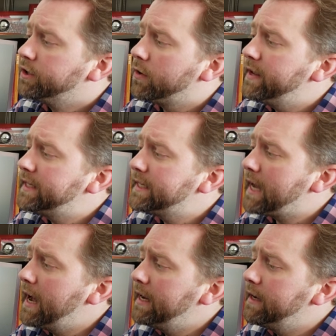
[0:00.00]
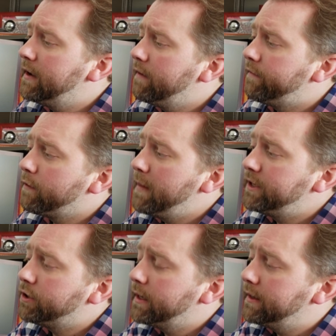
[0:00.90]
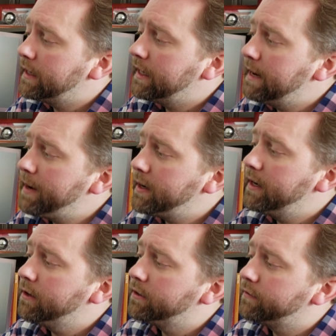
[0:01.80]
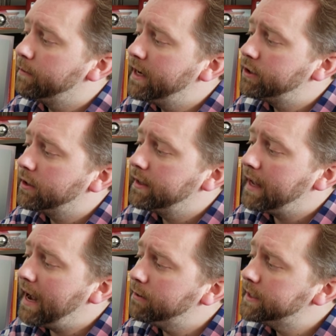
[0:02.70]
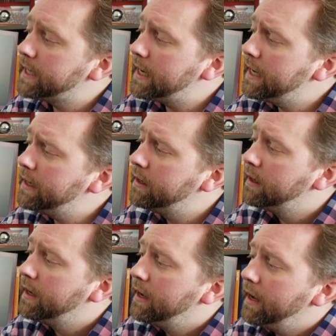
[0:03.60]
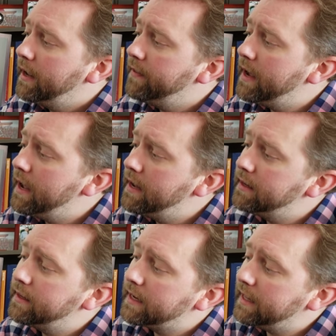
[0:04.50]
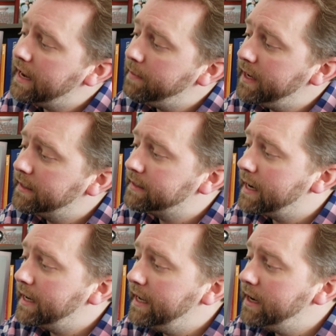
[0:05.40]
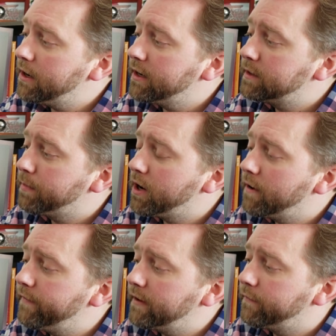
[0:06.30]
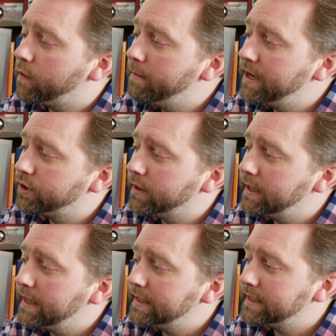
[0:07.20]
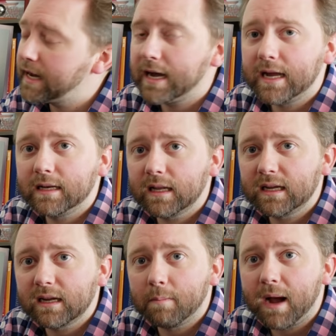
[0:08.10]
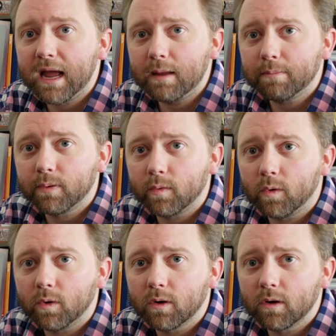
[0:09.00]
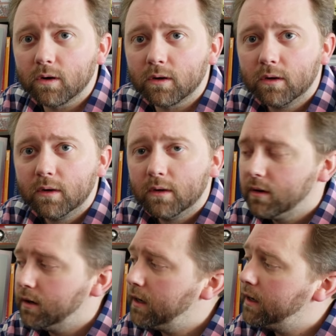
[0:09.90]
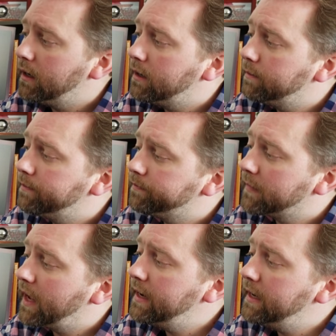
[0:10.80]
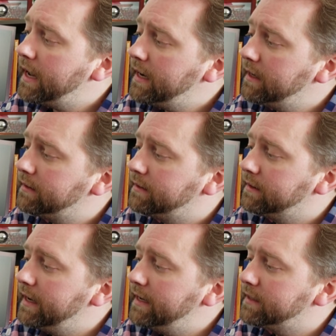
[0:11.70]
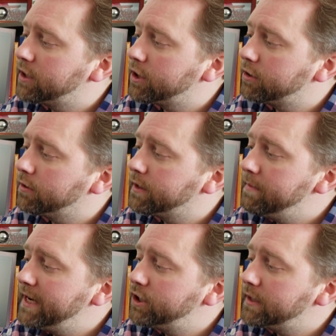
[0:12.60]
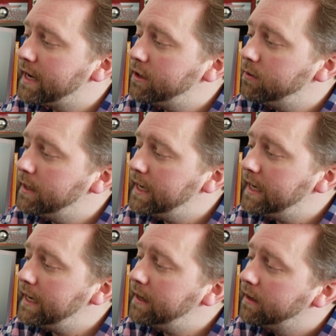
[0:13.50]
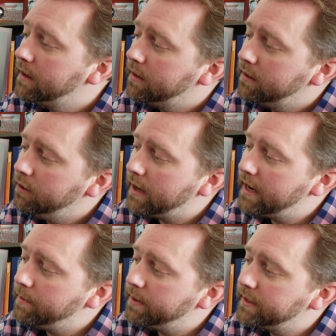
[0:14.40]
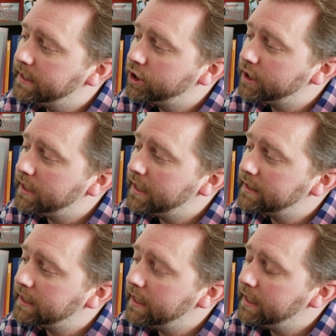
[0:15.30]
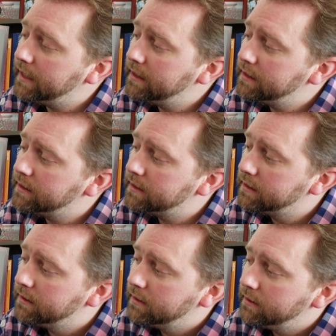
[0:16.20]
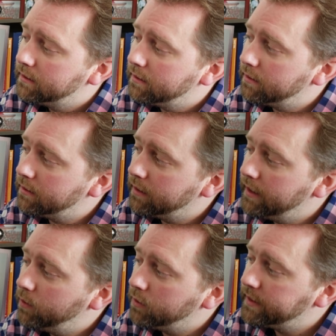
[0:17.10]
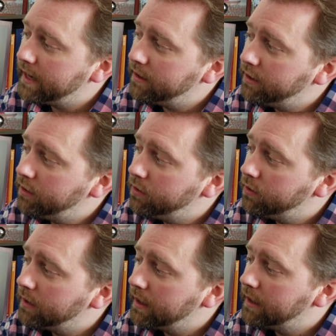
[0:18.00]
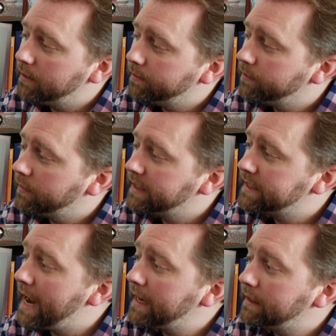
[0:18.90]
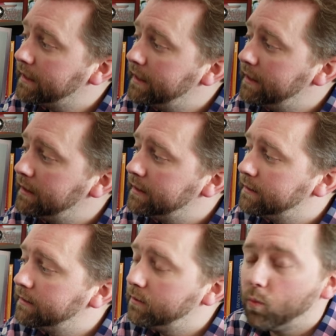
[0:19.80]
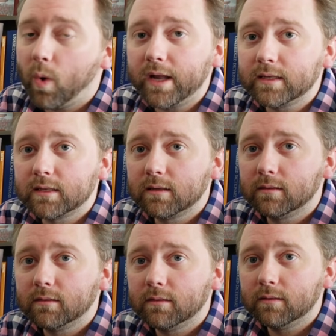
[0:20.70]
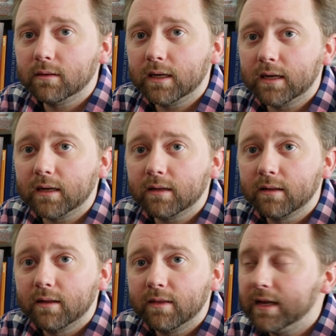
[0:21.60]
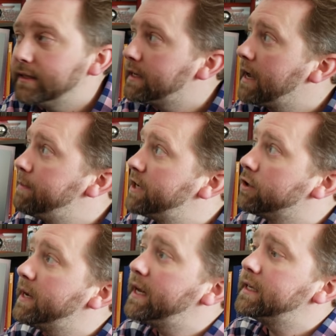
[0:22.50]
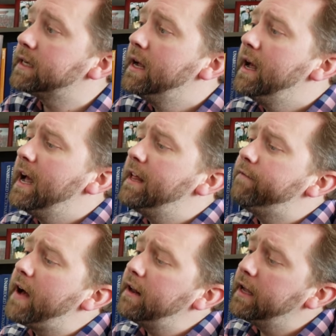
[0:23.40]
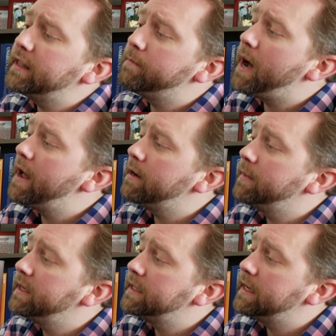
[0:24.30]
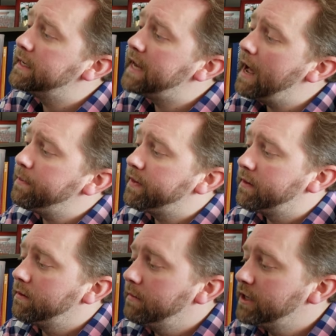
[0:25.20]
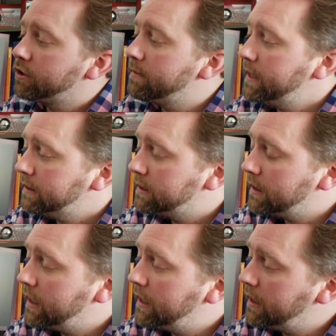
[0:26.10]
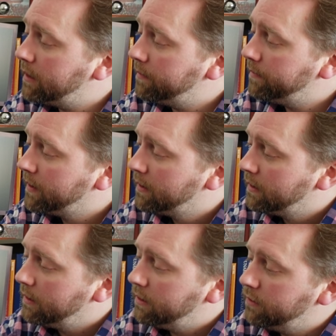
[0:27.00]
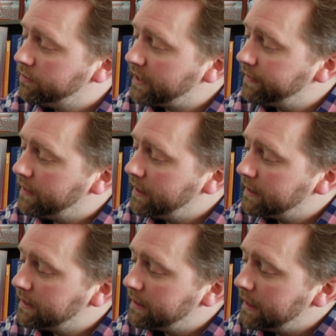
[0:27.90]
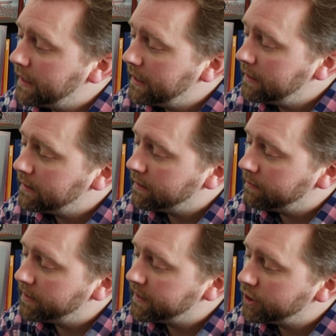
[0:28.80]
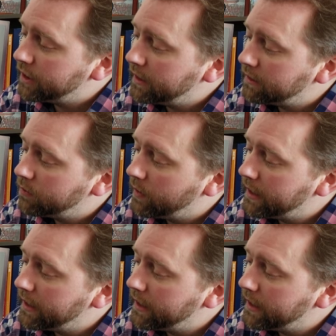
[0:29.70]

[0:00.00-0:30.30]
So this is kind of for measuring the clamp out here is for measuring the outside. And then the clamp inside here is perfect for measuring inside like a pipe or um, any, any internal dimension that you need. You kind of position it and it will tell you um, exactly what uh, the inside measurement is. And then finally at the bottom is a depth measurement. Um, you set this and position it to